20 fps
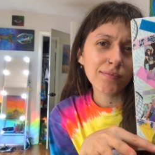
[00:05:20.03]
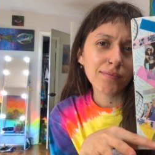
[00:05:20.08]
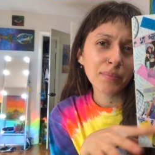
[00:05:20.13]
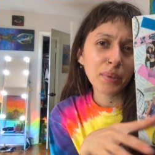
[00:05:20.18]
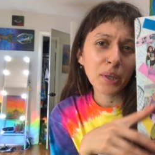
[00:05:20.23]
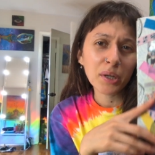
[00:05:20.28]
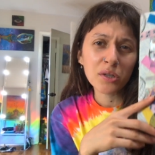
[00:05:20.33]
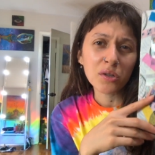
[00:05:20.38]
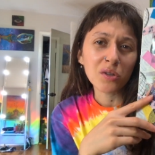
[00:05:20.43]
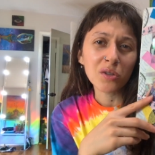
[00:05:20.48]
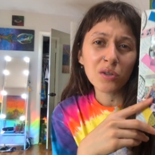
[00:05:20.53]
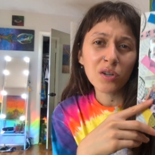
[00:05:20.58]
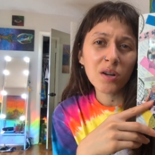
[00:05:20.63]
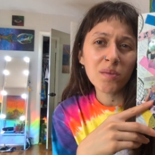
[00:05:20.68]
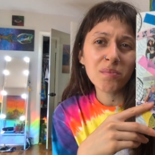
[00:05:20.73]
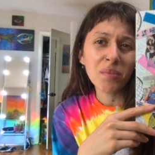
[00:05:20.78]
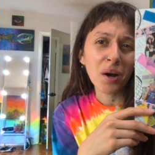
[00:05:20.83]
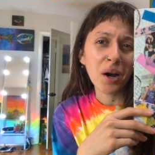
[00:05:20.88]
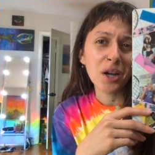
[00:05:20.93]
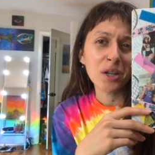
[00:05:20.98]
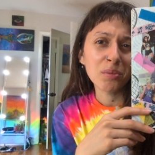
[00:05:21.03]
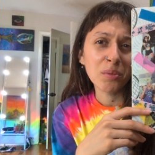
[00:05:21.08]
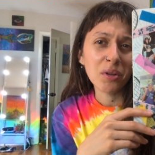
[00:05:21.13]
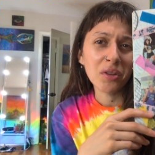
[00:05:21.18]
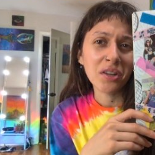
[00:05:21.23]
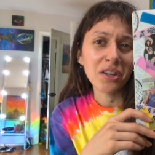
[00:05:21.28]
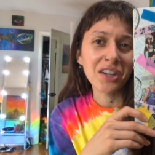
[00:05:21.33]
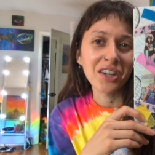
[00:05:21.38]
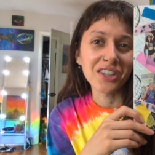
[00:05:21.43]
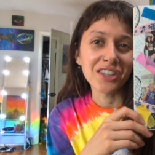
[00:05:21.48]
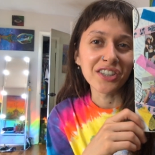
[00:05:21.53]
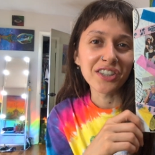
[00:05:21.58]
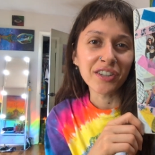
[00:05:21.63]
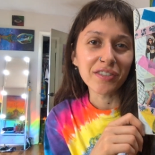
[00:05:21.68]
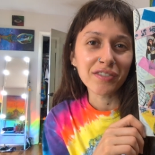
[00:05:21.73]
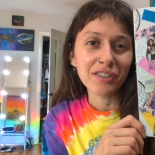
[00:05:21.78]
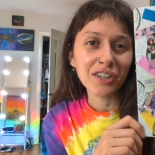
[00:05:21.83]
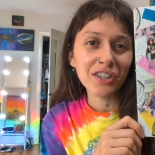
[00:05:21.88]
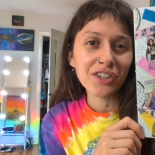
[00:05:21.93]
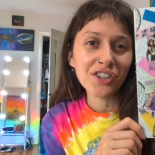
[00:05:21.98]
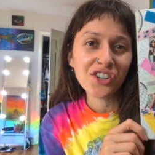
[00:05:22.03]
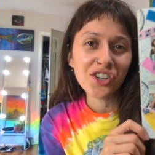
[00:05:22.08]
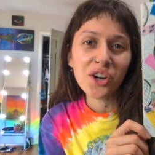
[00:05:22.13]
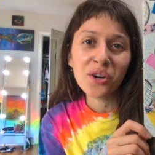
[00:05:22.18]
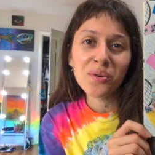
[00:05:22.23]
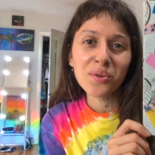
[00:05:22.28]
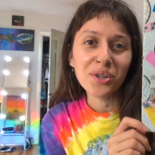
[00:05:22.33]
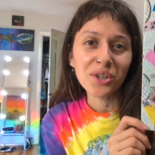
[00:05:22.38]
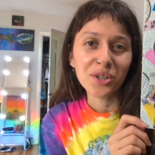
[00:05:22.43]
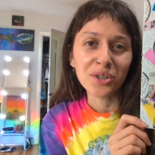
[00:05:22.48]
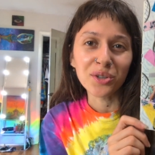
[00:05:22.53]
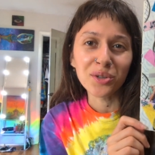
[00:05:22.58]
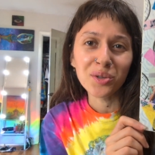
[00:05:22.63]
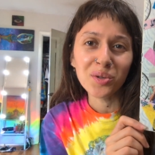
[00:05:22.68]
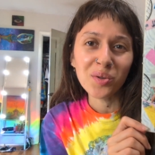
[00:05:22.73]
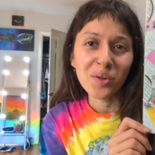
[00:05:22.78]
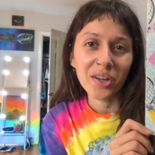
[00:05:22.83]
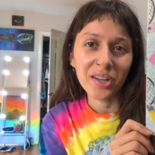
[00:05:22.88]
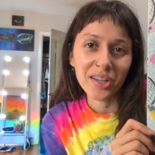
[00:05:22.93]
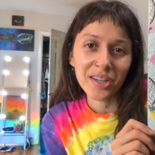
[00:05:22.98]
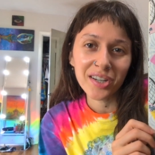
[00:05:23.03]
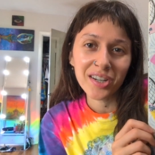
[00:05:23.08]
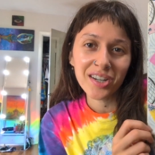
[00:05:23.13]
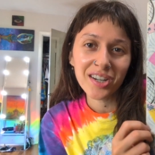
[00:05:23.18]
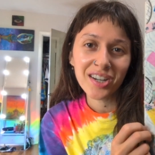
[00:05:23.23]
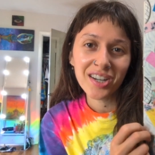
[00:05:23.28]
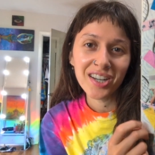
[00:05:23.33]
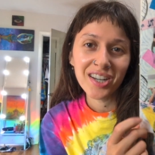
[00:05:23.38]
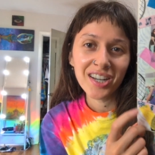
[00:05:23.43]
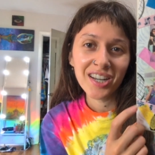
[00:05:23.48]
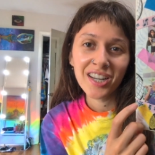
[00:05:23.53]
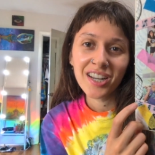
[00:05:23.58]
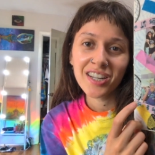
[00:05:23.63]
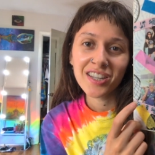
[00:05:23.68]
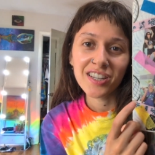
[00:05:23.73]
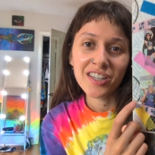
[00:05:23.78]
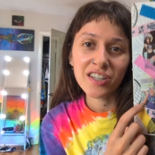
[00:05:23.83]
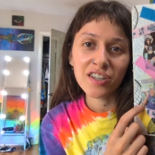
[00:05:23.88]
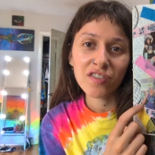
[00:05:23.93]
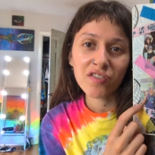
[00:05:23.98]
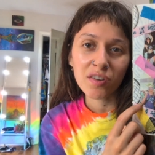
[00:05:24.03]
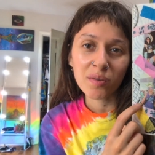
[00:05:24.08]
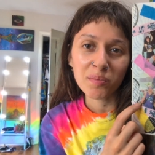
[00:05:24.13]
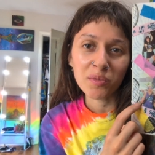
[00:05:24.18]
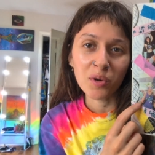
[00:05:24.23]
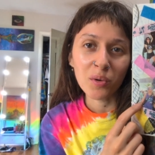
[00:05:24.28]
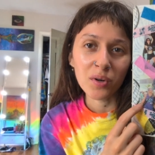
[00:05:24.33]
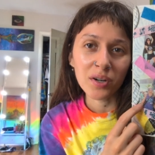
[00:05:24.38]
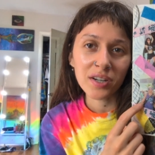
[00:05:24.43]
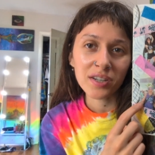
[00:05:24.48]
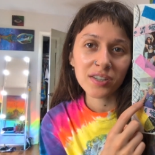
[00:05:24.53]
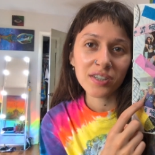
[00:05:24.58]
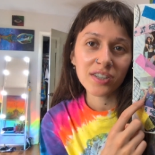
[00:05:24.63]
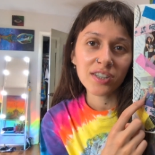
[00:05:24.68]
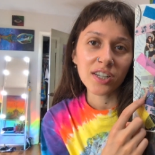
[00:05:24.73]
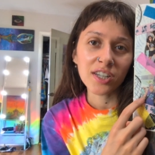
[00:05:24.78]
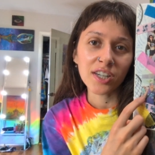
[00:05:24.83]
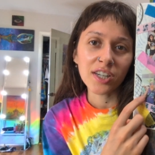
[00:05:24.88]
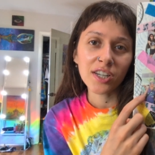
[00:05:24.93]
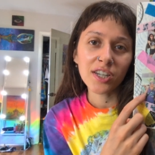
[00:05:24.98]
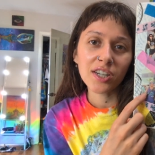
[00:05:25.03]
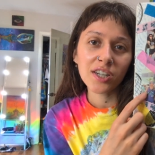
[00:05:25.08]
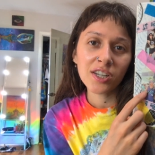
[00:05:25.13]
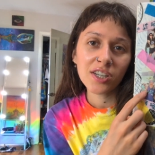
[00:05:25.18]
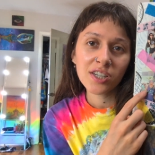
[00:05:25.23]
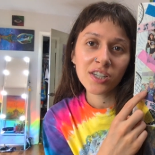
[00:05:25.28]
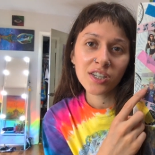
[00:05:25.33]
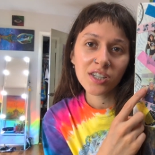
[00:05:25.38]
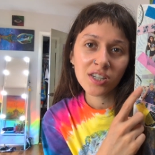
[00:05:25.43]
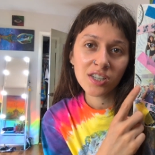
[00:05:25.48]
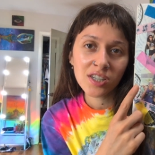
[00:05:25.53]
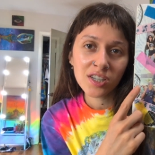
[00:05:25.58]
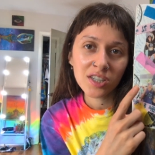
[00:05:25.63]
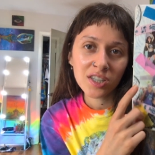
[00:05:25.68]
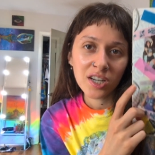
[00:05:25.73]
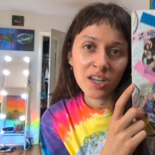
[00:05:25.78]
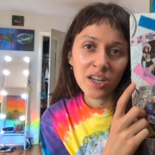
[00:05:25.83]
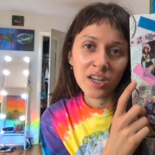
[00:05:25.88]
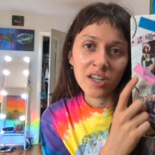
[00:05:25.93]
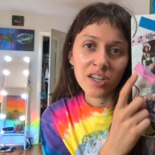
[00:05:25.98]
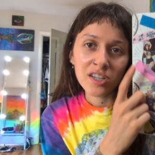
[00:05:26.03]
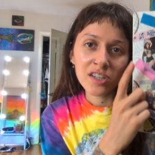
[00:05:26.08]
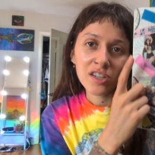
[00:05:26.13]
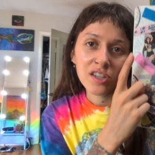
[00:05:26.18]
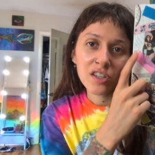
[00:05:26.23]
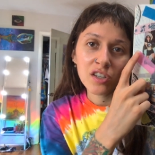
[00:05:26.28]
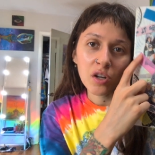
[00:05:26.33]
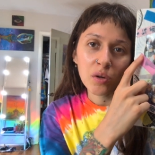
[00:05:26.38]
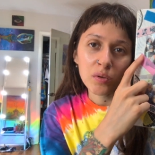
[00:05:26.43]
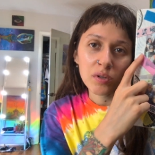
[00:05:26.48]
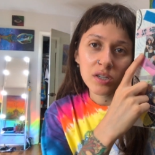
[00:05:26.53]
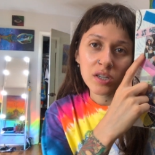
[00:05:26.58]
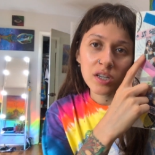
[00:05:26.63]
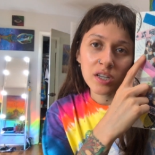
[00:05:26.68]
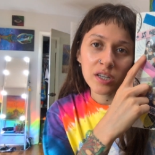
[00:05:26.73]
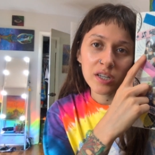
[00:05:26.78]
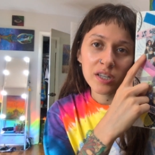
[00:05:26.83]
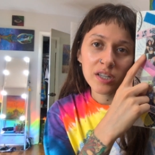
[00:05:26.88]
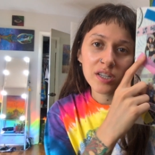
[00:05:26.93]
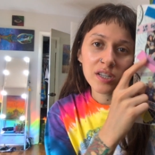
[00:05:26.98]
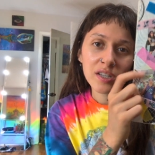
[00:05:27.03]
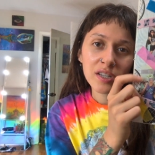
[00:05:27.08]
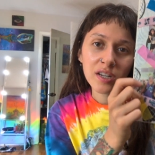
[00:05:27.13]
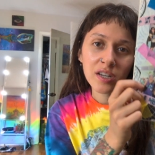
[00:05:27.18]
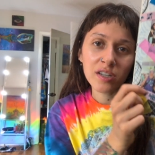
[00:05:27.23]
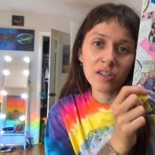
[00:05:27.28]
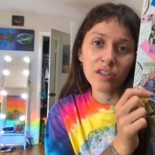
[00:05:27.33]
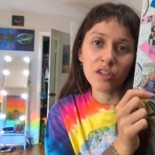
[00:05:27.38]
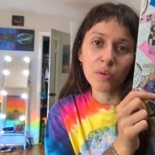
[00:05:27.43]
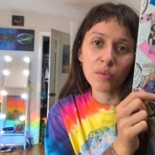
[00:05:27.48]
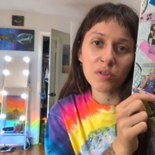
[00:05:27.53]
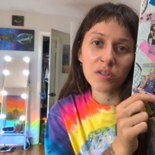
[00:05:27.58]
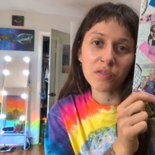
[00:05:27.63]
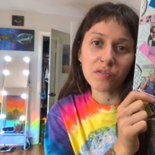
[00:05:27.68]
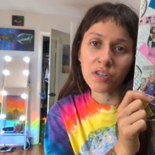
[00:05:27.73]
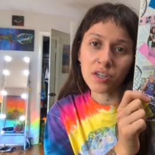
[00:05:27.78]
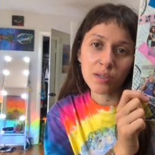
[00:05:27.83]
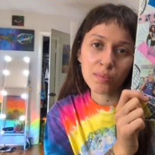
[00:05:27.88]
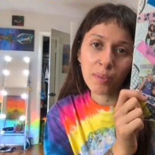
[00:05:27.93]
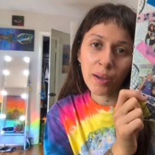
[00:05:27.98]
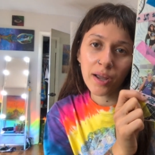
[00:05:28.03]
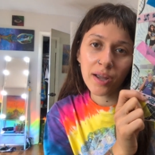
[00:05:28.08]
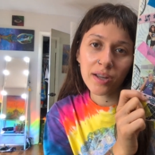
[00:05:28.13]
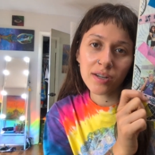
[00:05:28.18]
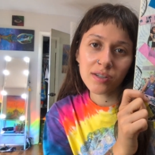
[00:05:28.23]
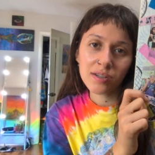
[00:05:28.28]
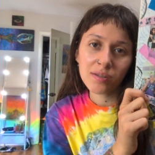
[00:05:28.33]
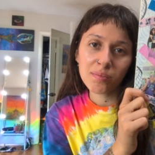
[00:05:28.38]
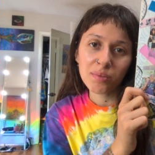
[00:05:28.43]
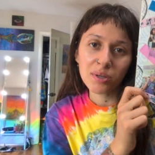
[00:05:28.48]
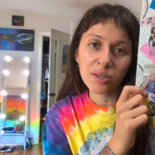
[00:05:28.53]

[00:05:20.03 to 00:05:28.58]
But it's also combined with like a different show too. Like this is from Gorgon City. So is this, and so is the wristband.